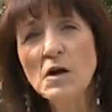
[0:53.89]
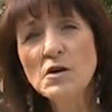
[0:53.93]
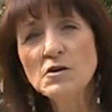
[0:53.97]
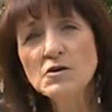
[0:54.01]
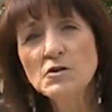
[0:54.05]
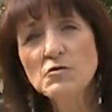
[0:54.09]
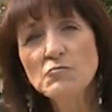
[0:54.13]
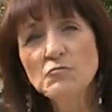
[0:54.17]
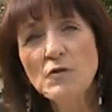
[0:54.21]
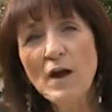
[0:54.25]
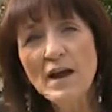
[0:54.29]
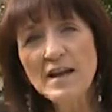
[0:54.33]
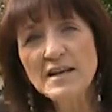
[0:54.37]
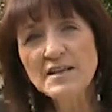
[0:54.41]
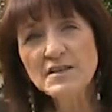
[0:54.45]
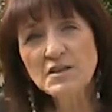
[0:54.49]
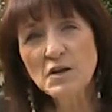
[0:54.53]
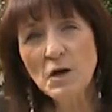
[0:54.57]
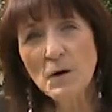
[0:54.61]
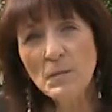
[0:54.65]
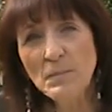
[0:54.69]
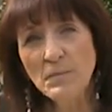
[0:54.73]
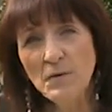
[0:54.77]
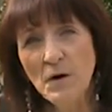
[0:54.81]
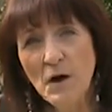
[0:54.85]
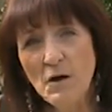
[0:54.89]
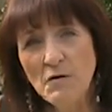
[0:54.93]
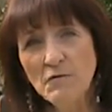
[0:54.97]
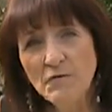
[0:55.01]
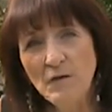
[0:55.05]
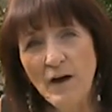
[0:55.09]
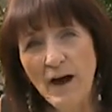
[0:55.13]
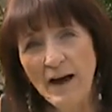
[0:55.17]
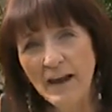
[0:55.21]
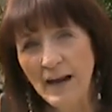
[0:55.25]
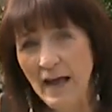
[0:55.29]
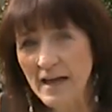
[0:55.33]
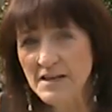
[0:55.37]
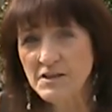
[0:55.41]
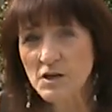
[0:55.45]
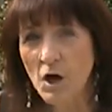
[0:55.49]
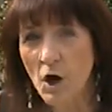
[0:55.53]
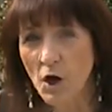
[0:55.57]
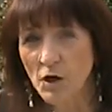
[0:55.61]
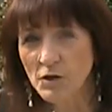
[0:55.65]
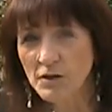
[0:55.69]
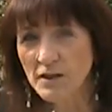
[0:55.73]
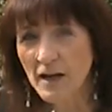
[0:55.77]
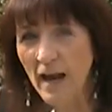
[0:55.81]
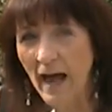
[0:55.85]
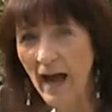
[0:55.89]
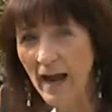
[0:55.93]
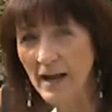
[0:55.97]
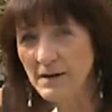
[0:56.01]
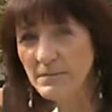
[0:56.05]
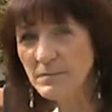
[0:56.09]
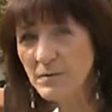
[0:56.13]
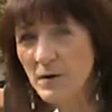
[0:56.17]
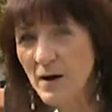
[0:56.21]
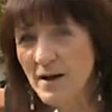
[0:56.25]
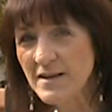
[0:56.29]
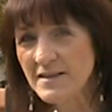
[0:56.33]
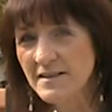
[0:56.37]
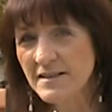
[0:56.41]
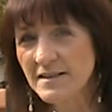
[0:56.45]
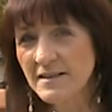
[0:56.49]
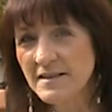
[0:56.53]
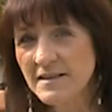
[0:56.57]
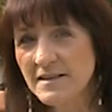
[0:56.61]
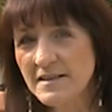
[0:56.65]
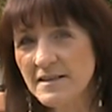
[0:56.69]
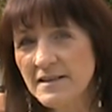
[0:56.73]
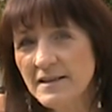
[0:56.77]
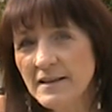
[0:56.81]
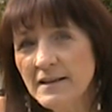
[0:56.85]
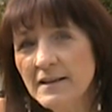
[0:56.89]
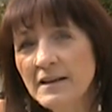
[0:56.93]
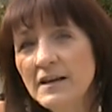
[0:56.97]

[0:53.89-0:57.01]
to raise your profile and online presence.